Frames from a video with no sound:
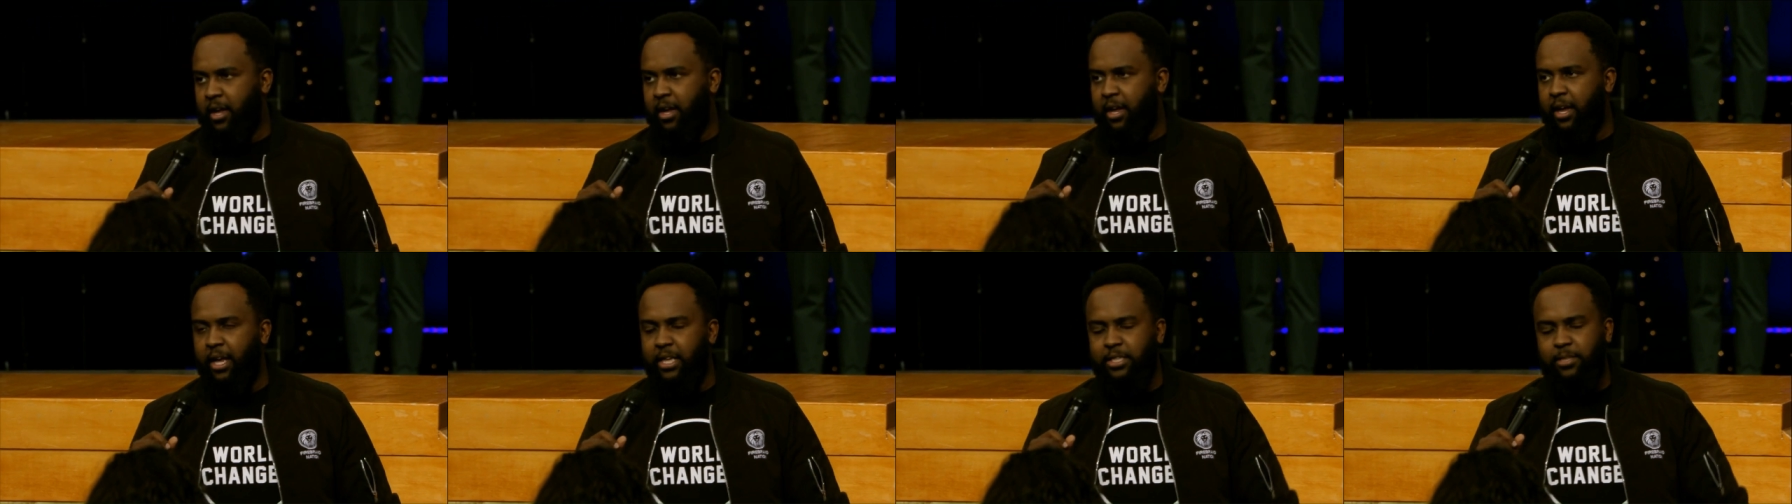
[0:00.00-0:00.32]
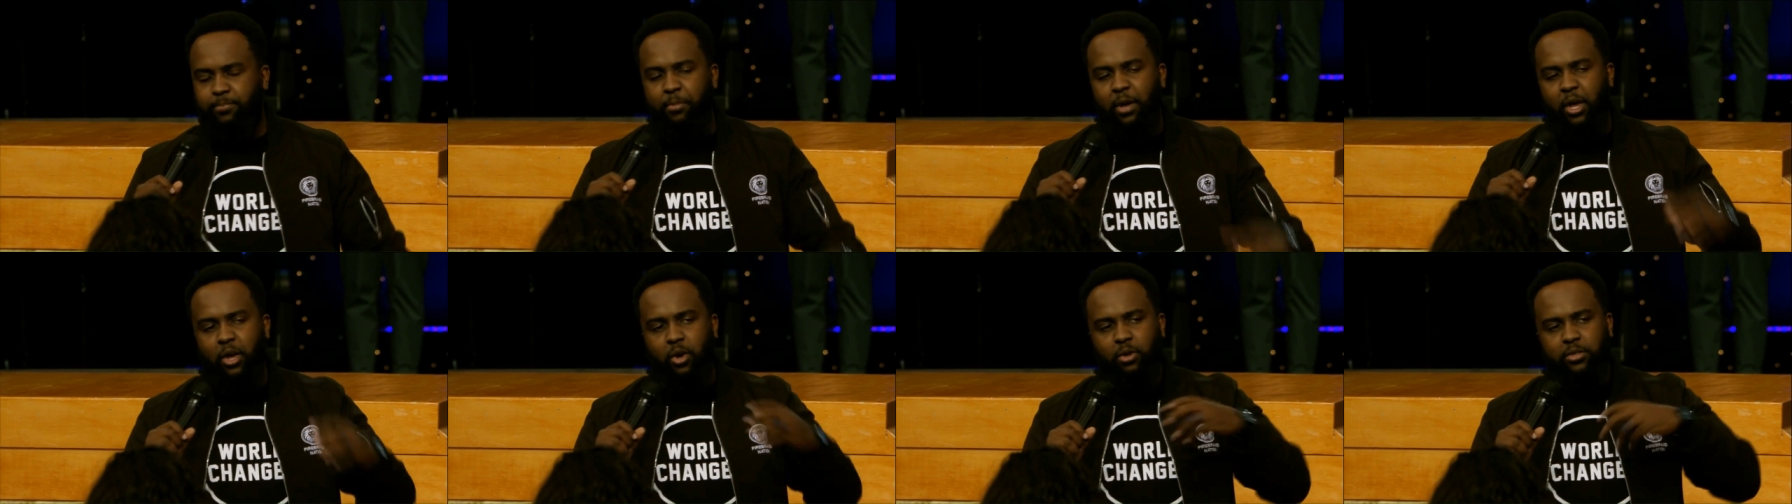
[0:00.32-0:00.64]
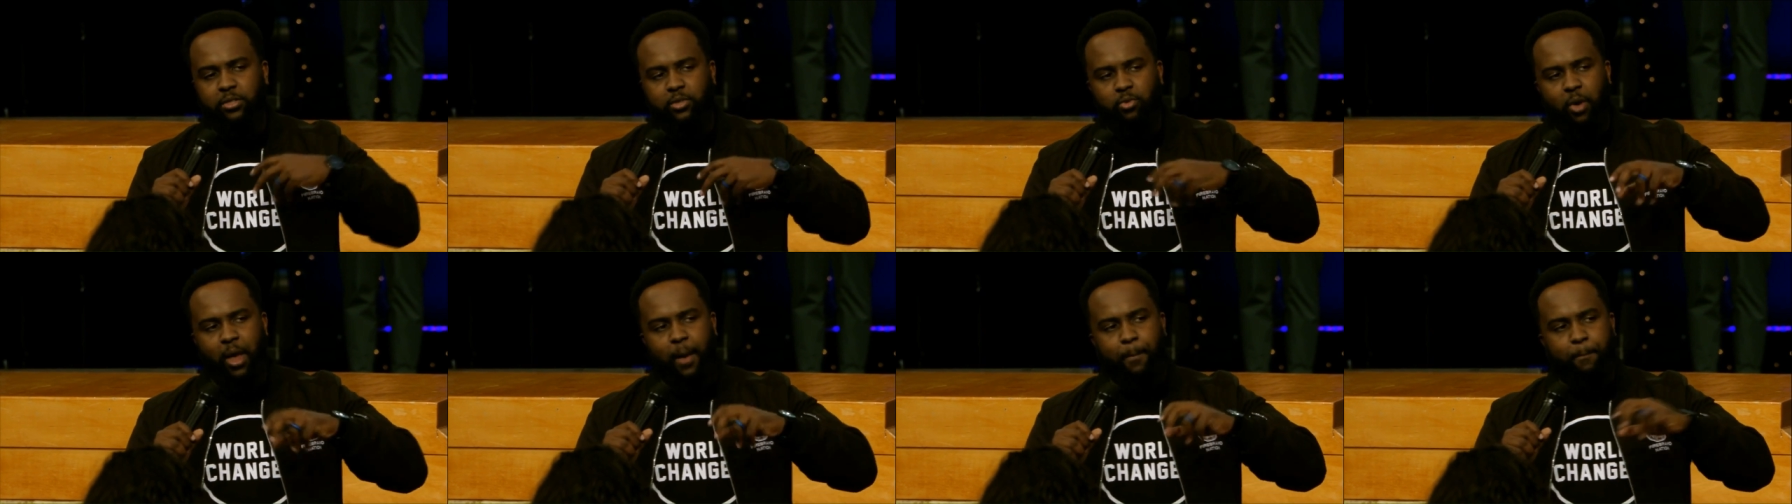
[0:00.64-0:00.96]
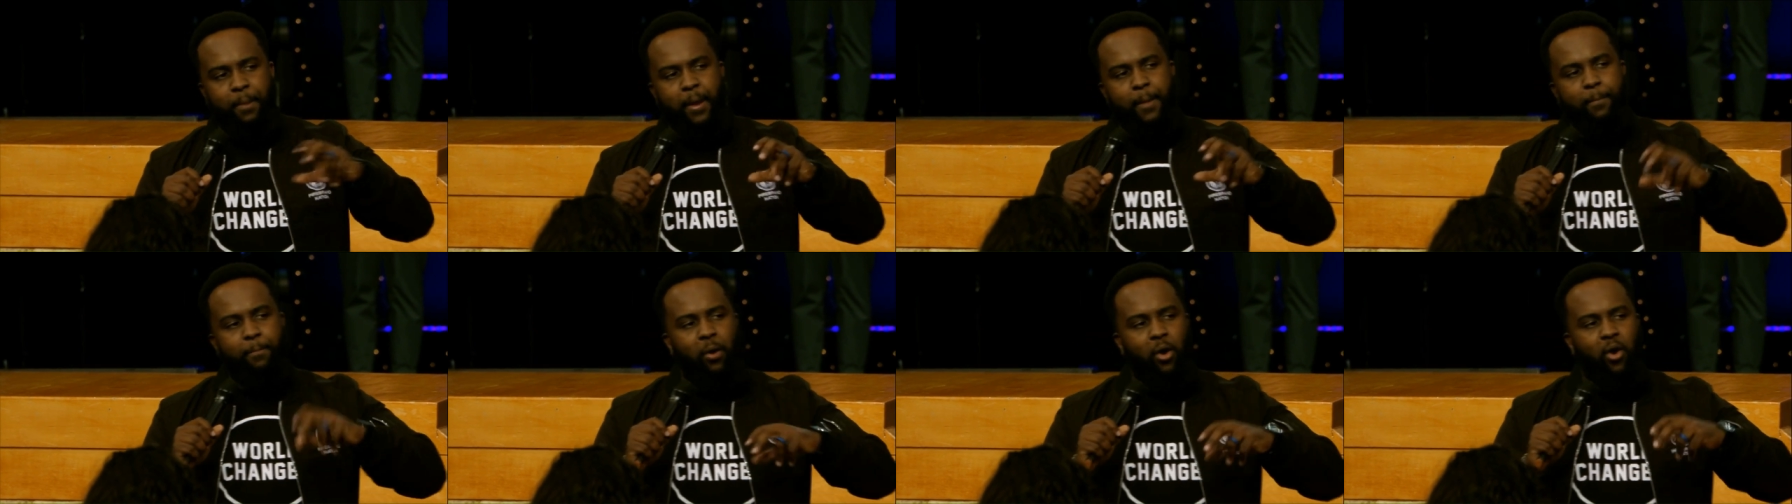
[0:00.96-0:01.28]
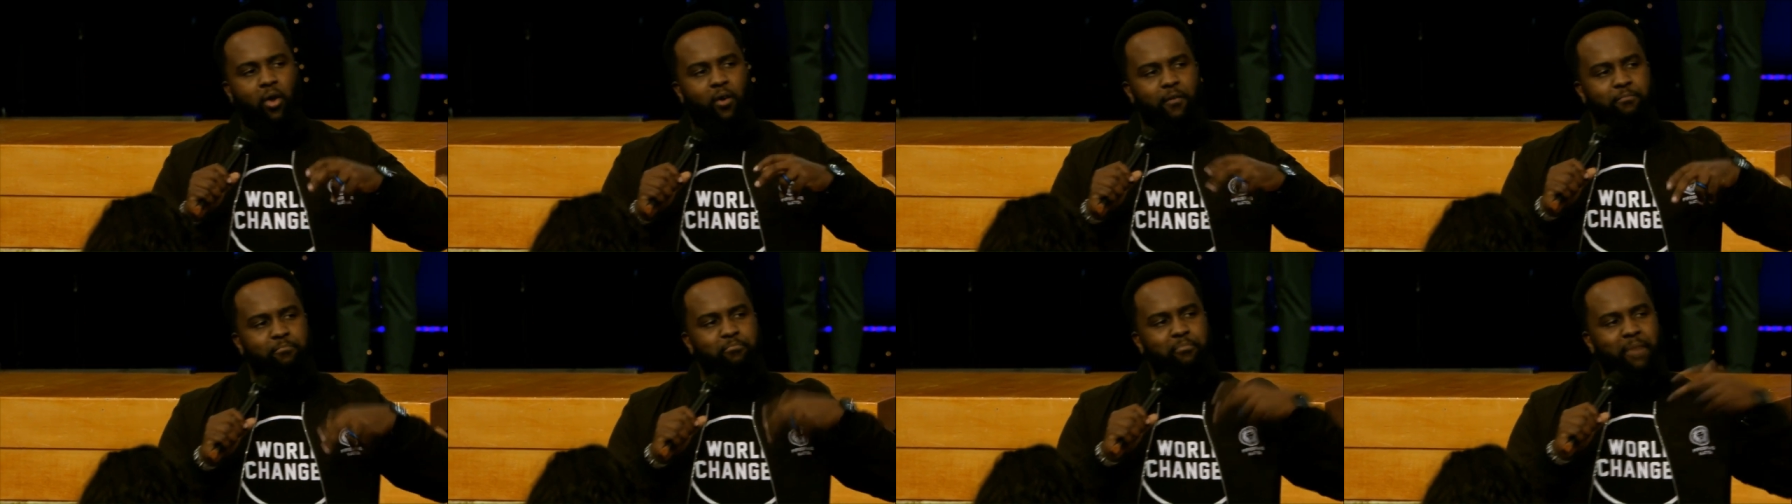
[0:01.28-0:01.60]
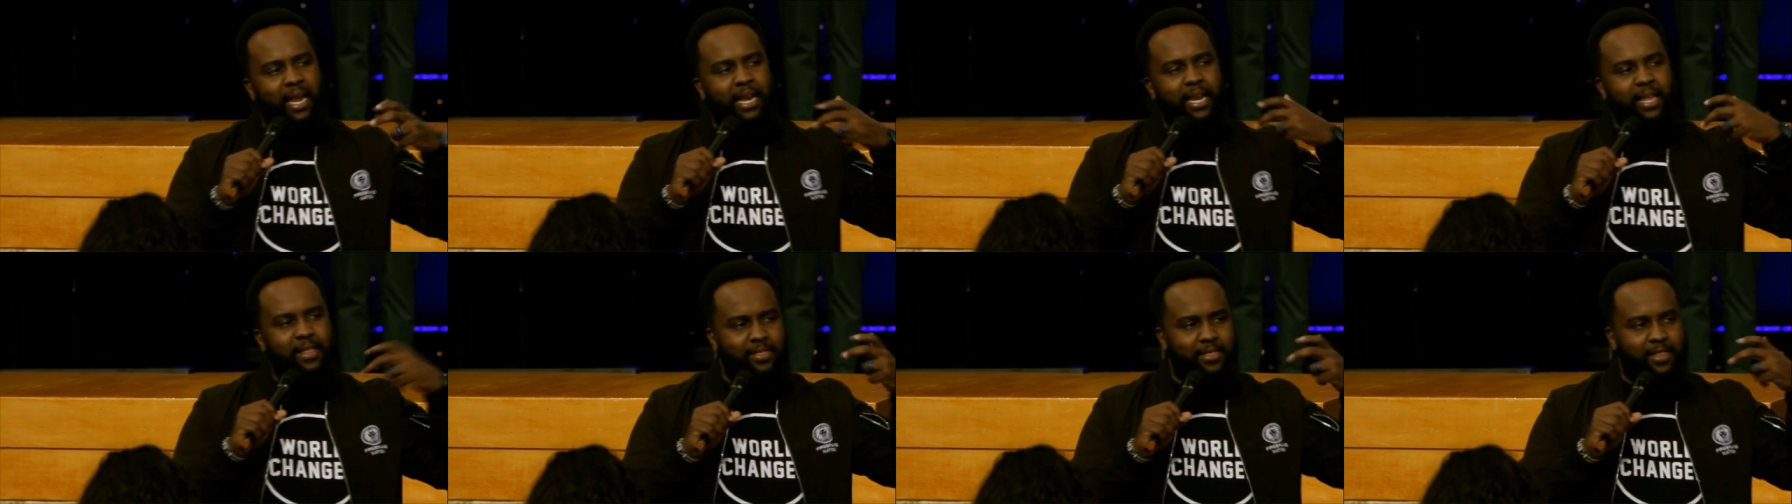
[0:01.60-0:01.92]
is because we are people of
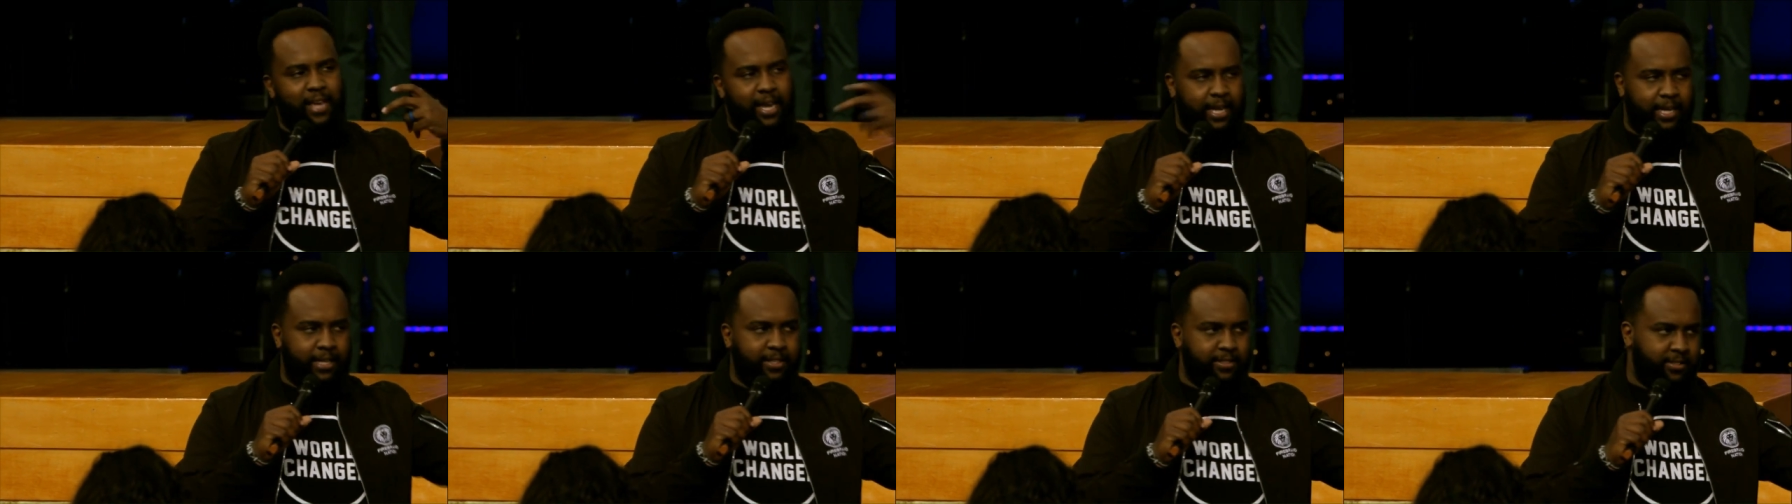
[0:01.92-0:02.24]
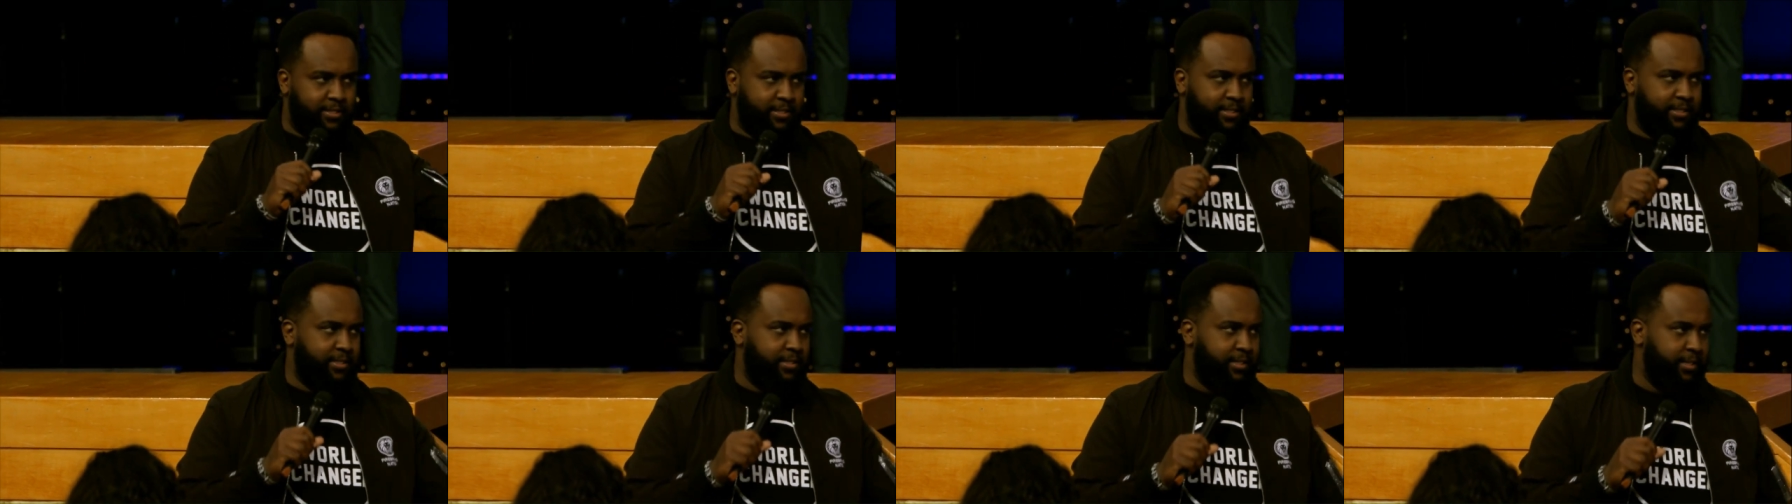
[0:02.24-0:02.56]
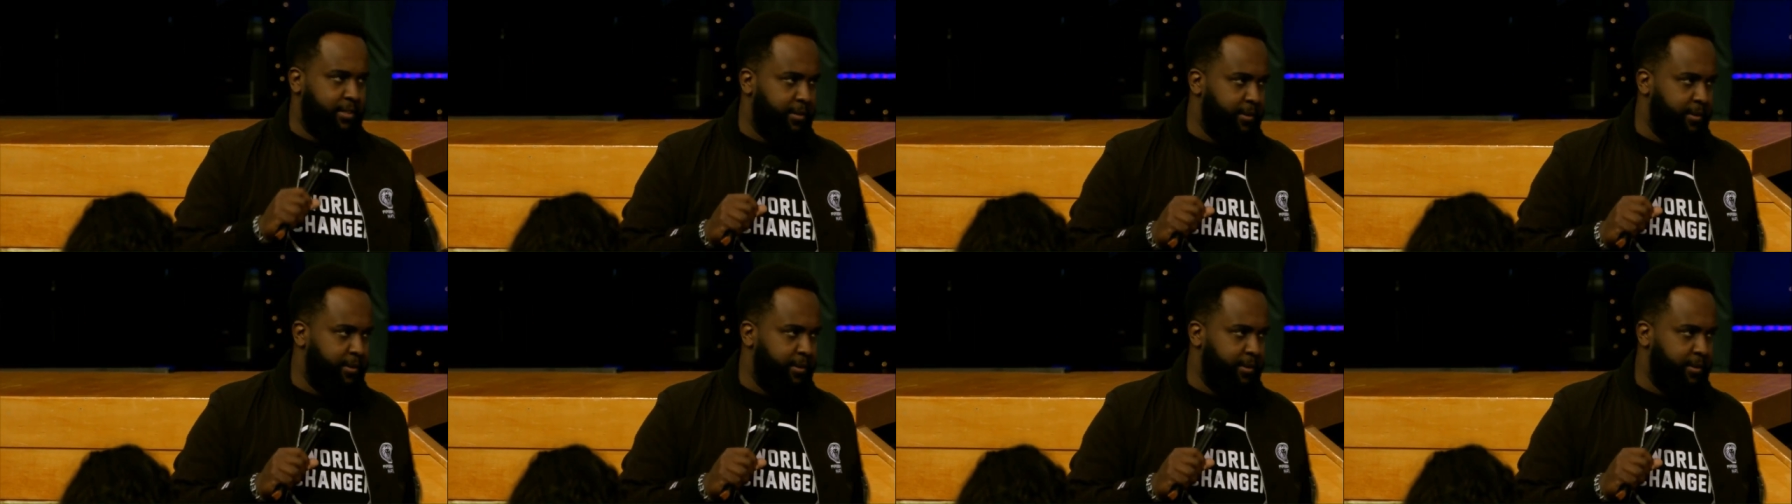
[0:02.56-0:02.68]
many things.